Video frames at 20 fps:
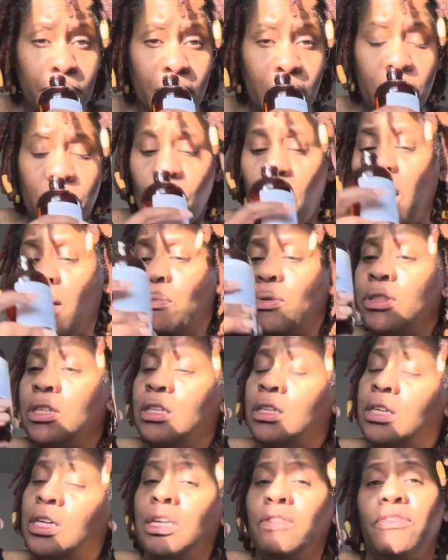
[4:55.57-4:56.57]
So I'll put the
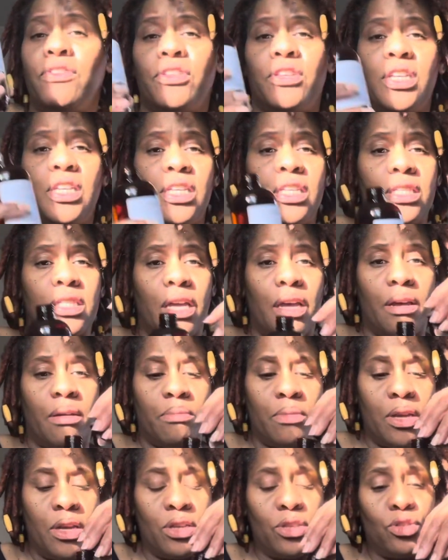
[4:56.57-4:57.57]
link for these
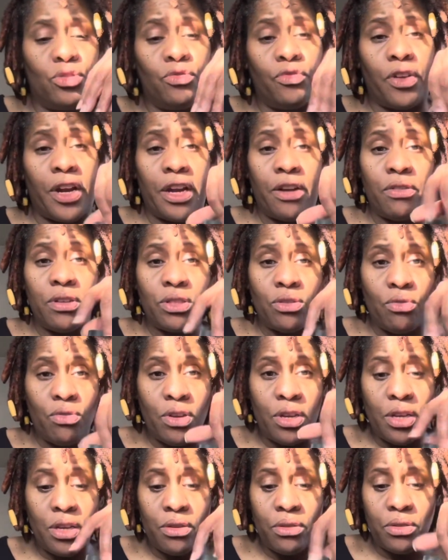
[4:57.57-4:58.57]
two fragrance
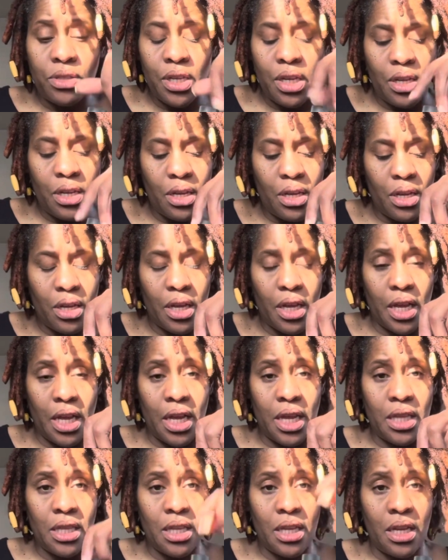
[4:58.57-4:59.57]
oils
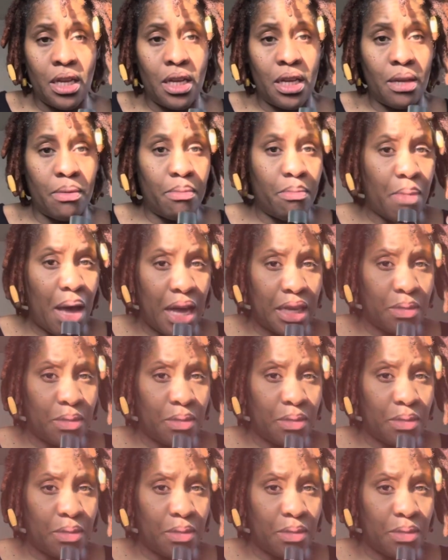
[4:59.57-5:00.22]
in the box